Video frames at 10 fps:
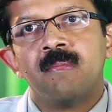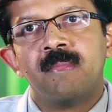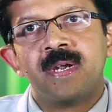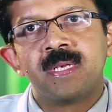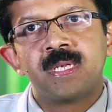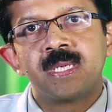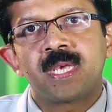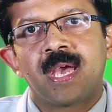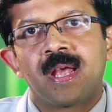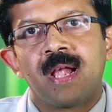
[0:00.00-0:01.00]
Medicines
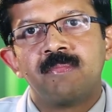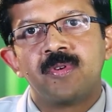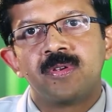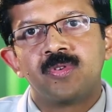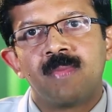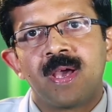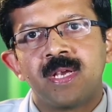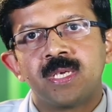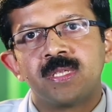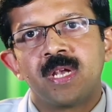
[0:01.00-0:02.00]
can help to
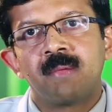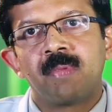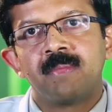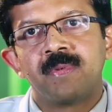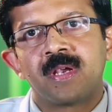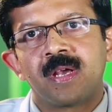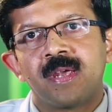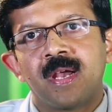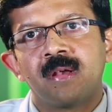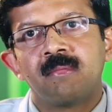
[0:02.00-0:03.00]
manage the epileptic
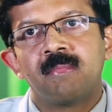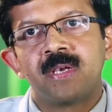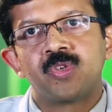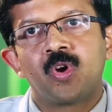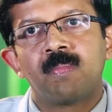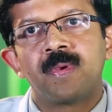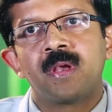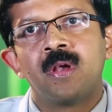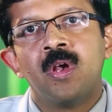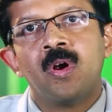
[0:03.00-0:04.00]
attack by
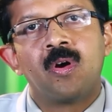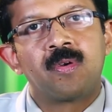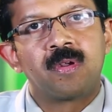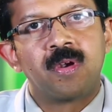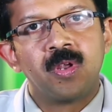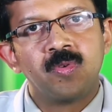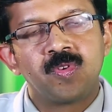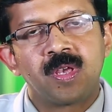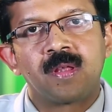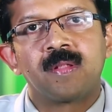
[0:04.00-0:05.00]
stopping or
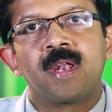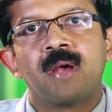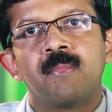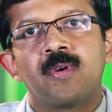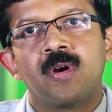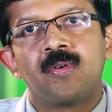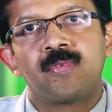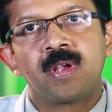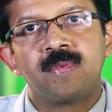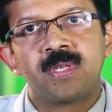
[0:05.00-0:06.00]
reducing the number or
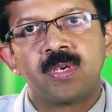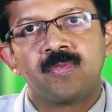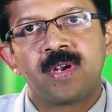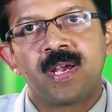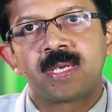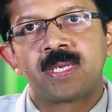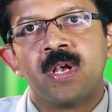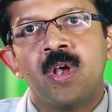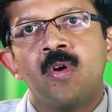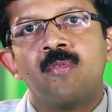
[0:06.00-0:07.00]
frequency of attacks.
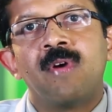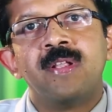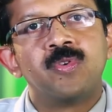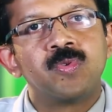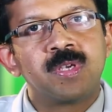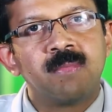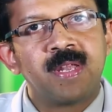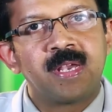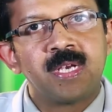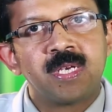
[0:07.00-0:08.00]
While choosing
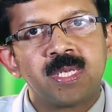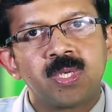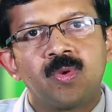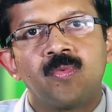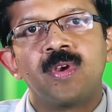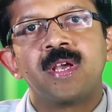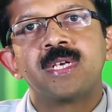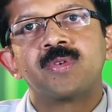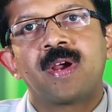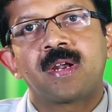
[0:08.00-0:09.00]
medications,
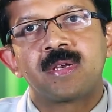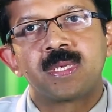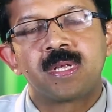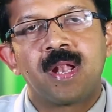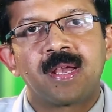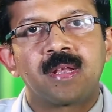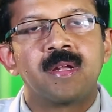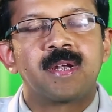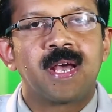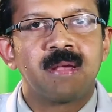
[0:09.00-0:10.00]
various factors like
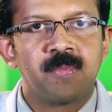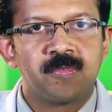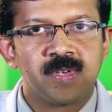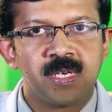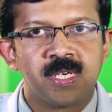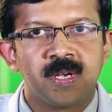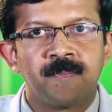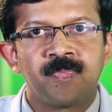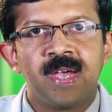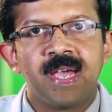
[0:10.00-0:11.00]
the type of seizure,
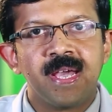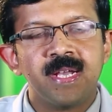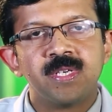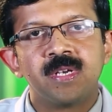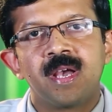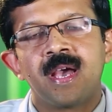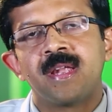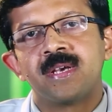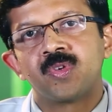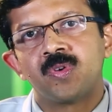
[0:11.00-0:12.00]
age,
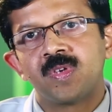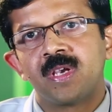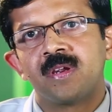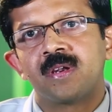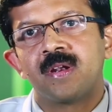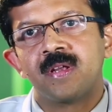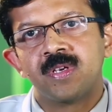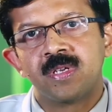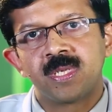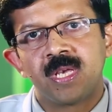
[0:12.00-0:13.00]
and associated
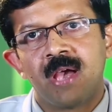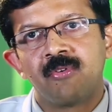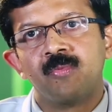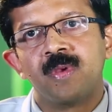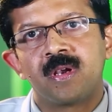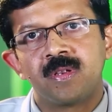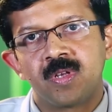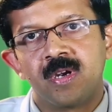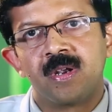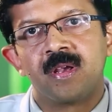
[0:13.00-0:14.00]
conditions have to be
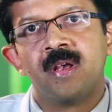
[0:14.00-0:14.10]
considered.